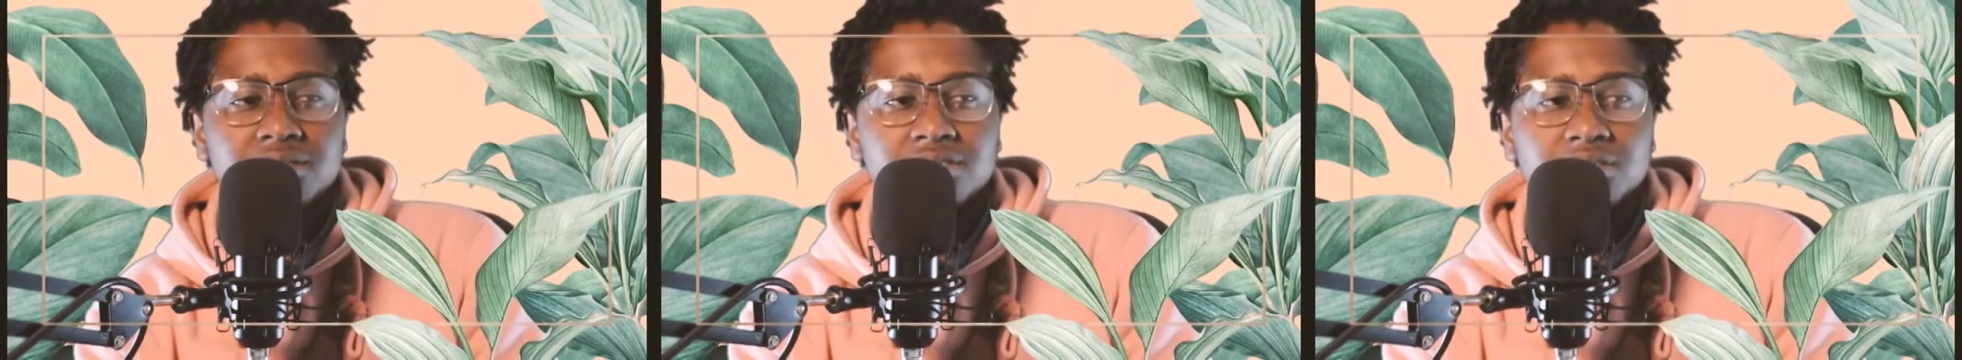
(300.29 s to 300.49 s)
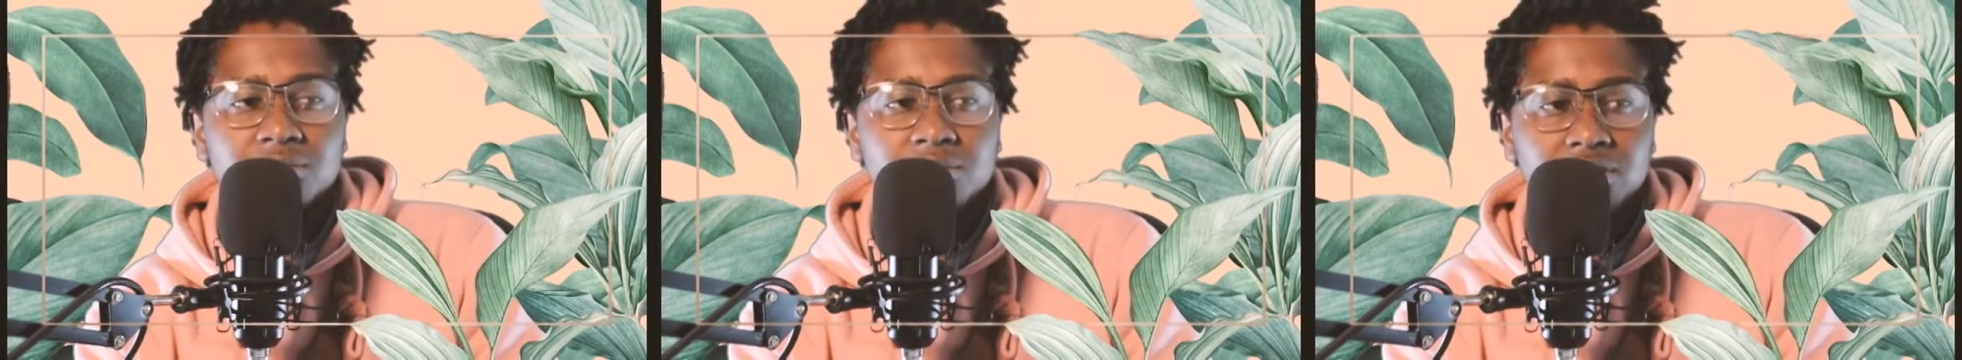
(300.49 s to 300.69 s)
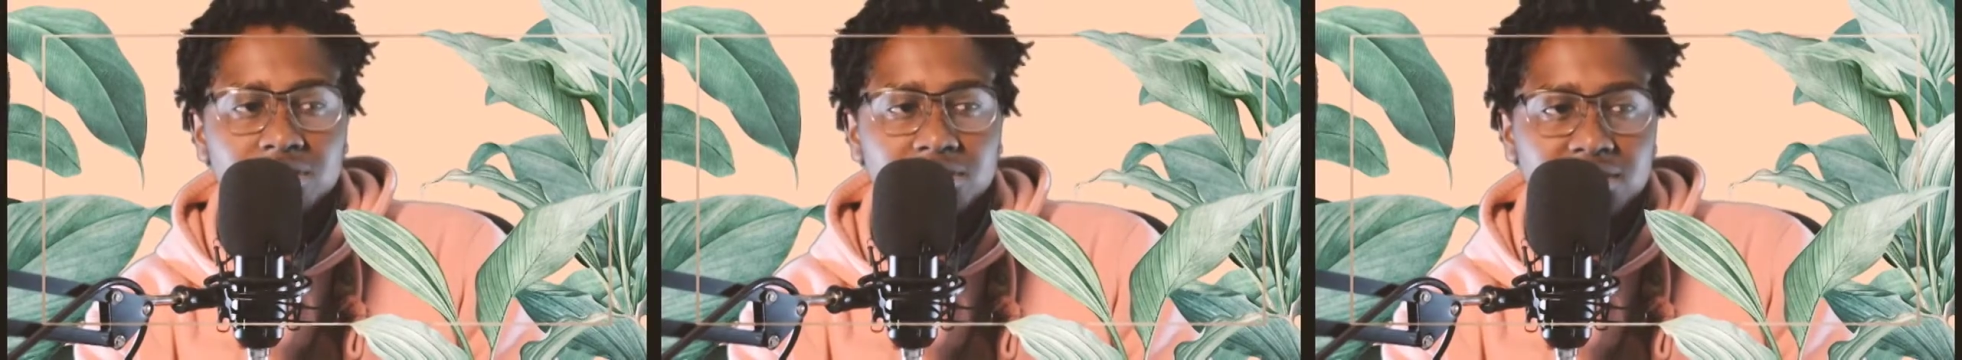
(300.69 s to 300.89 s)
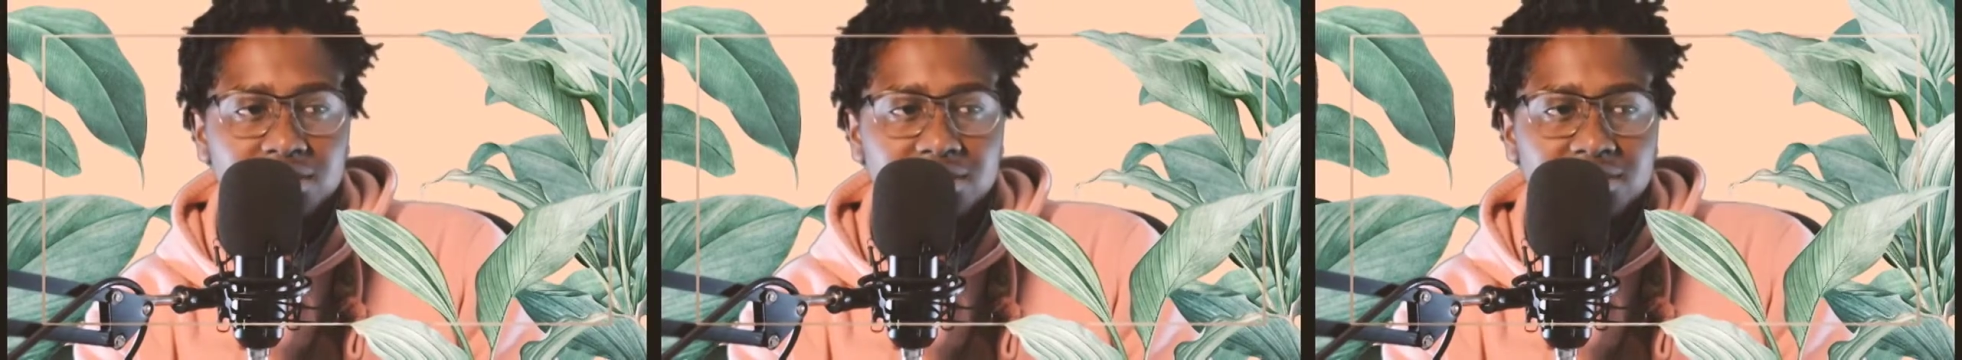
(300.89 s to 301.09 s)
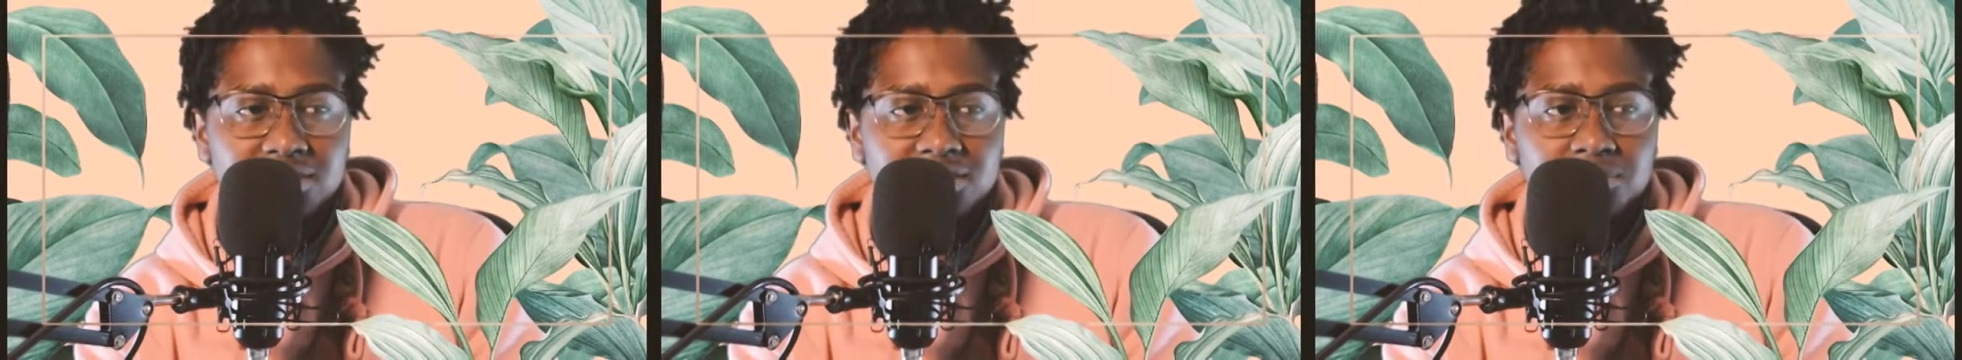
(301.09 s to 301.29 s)
someone else
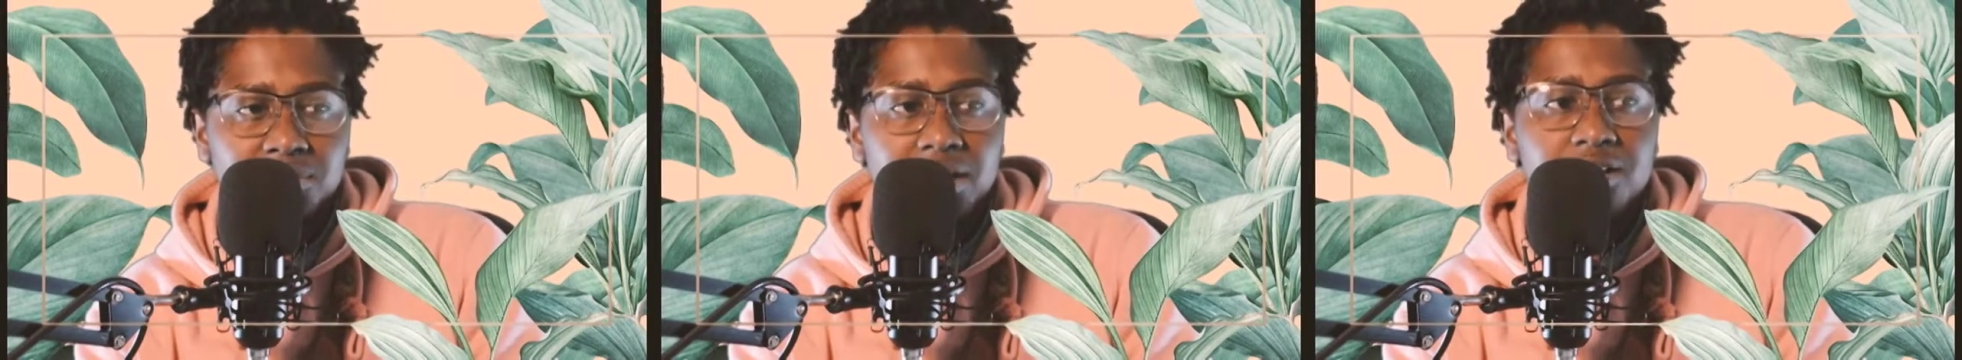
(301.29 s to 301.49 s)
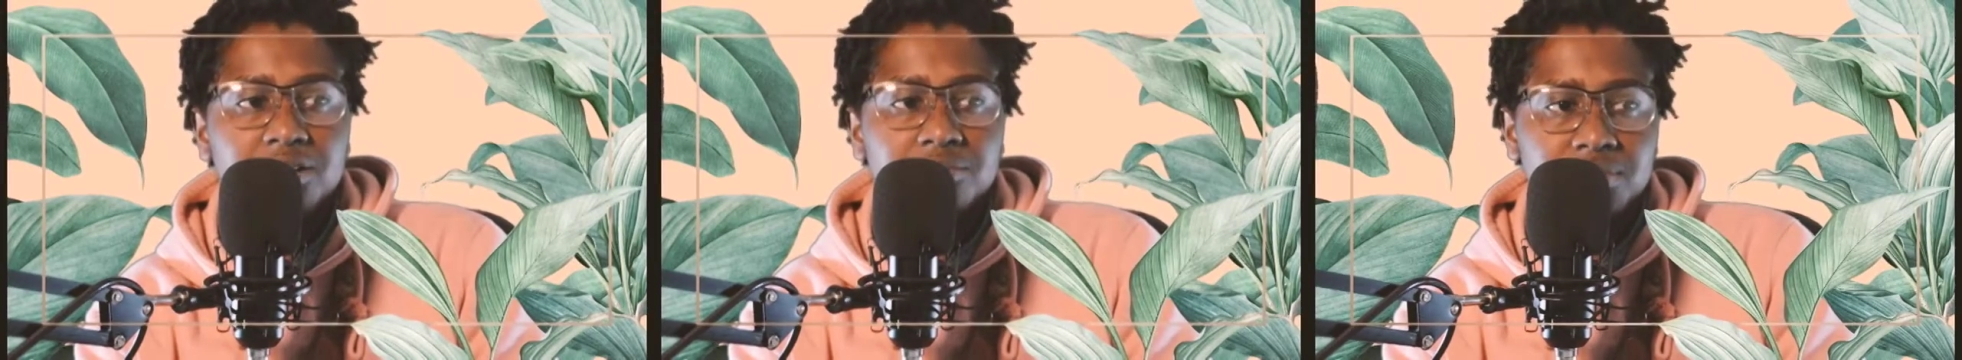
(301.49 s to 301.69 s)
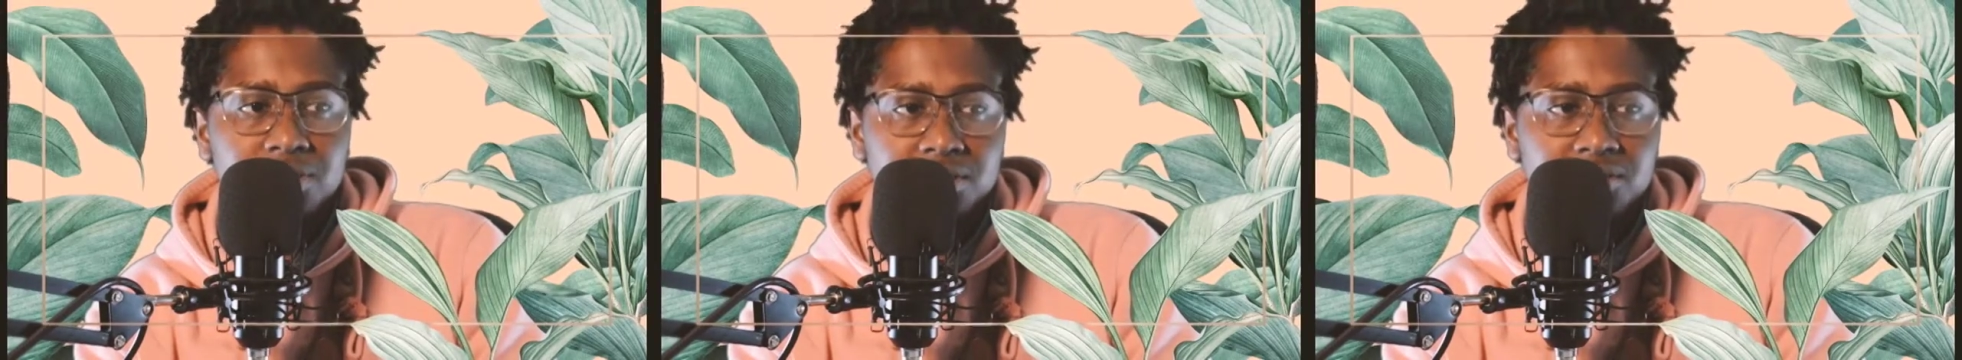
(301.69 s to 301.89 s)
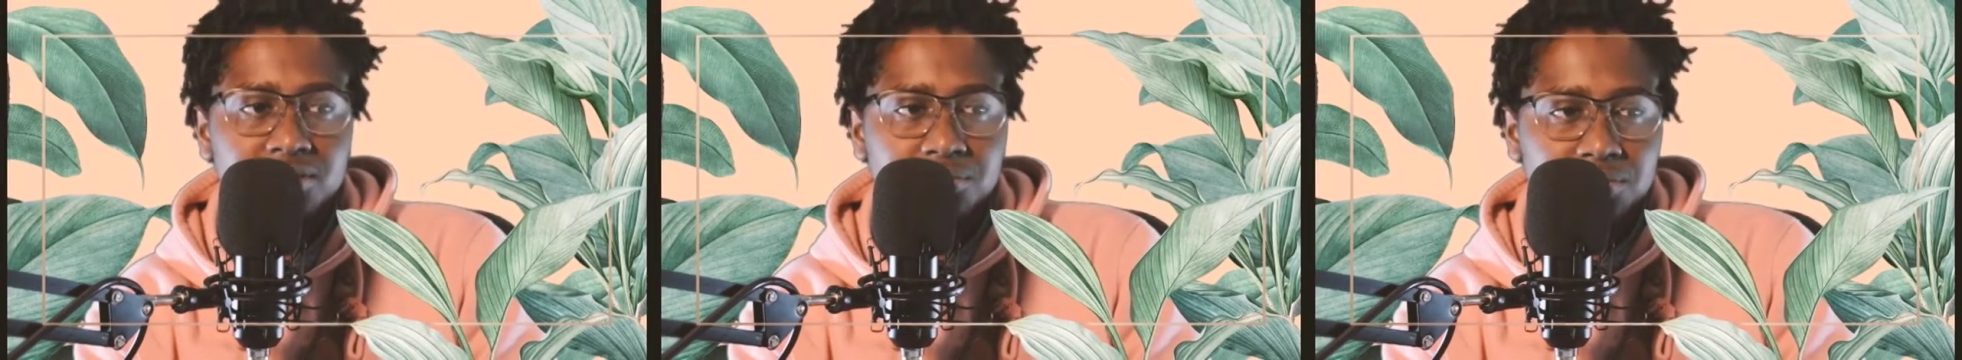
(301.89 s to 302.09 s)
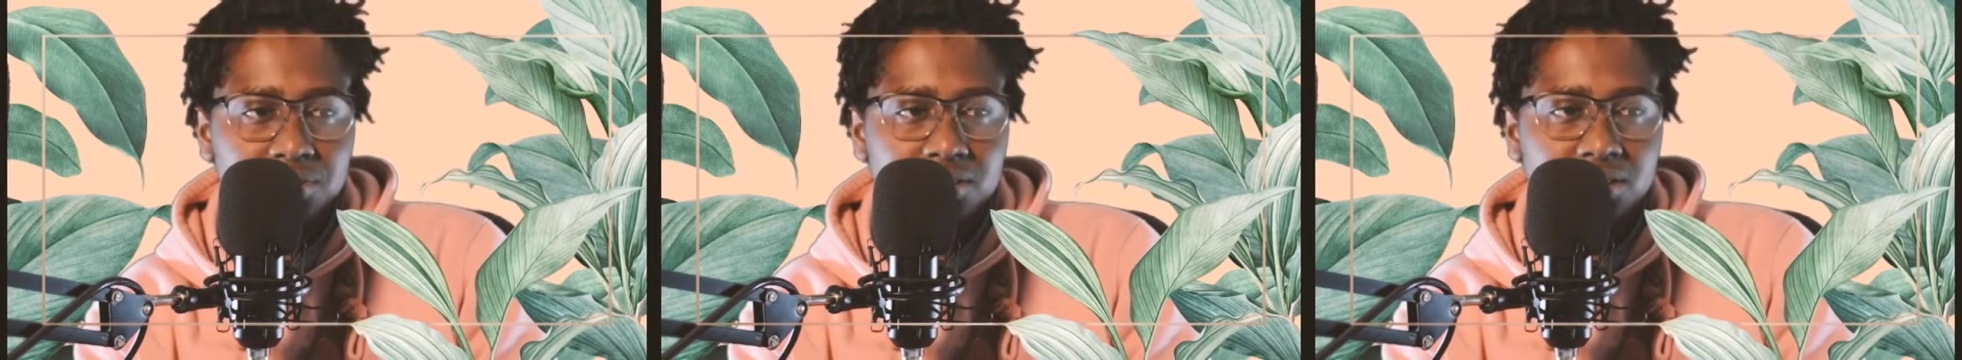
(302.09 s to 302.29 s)
has inspired me
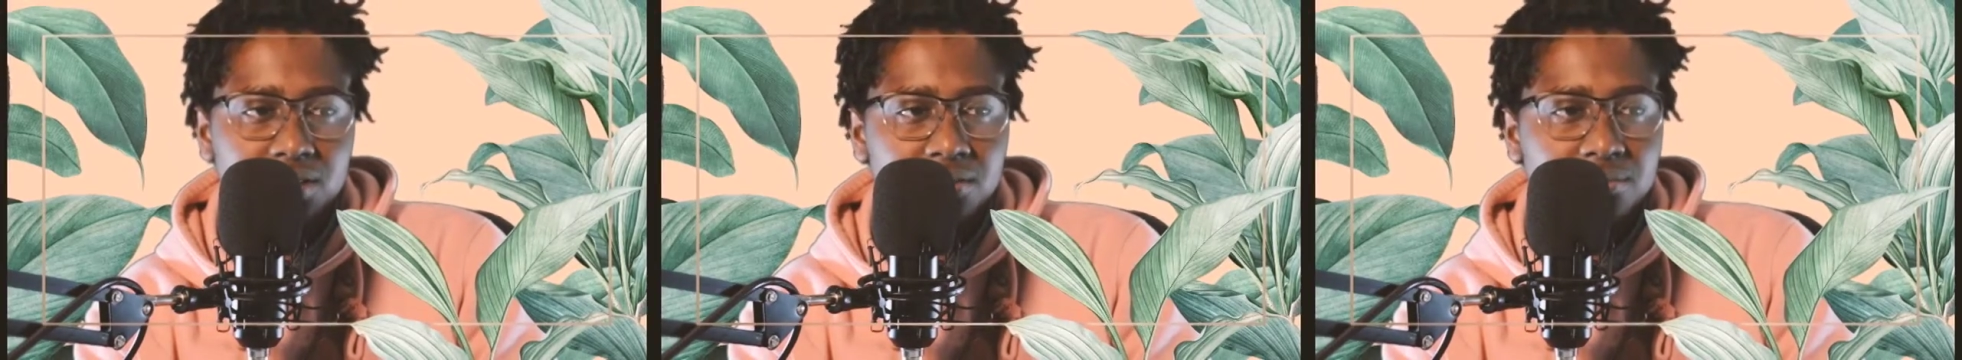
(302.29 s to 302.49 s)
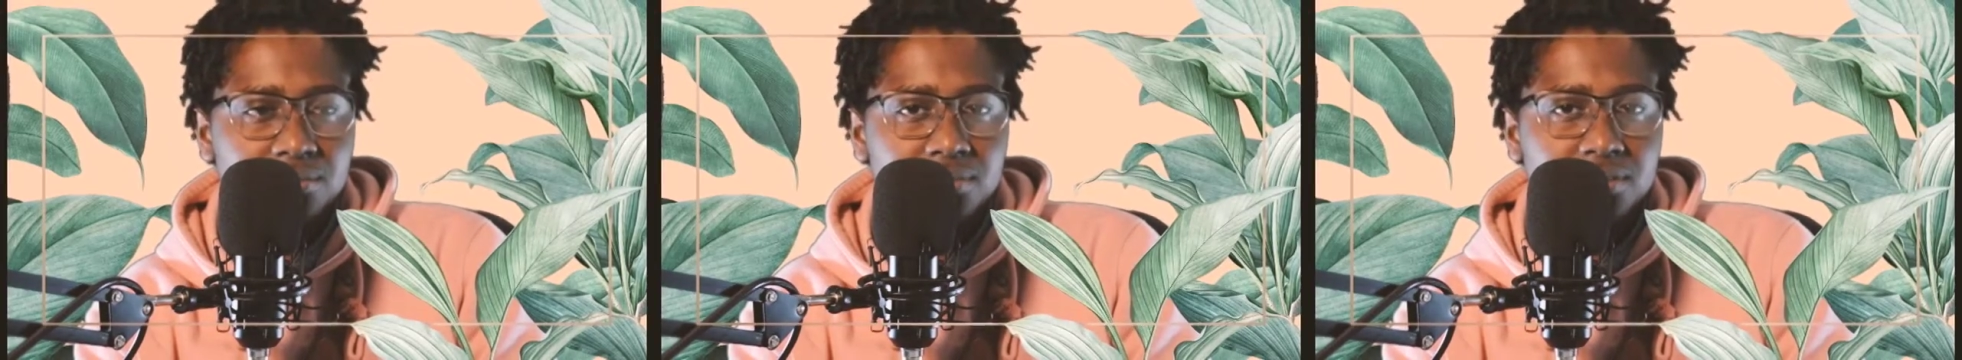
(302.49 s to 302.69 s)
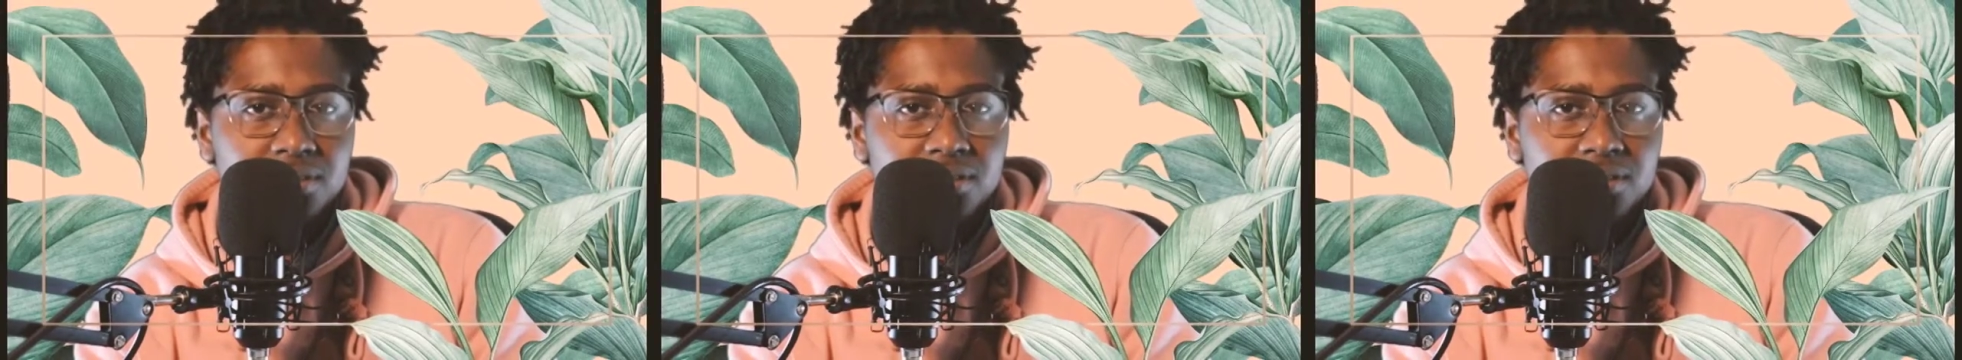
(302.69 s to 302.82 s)
to become.